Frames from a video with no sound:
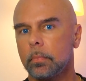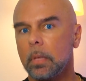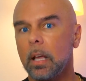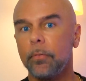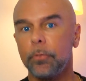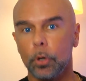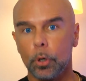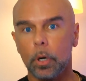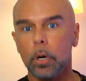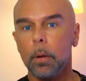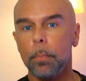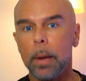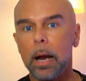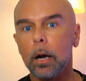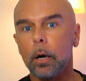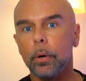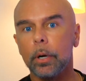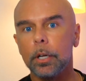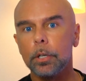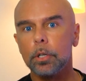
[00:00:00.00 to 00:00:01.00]
If you're in a
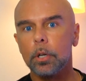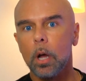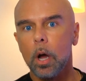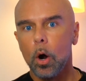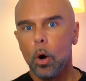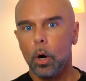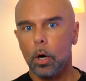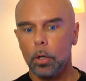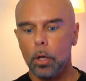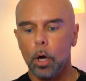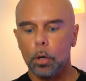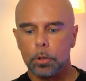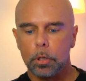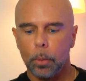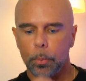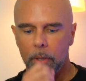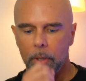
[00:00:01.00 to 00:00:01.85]
marriage or a long-term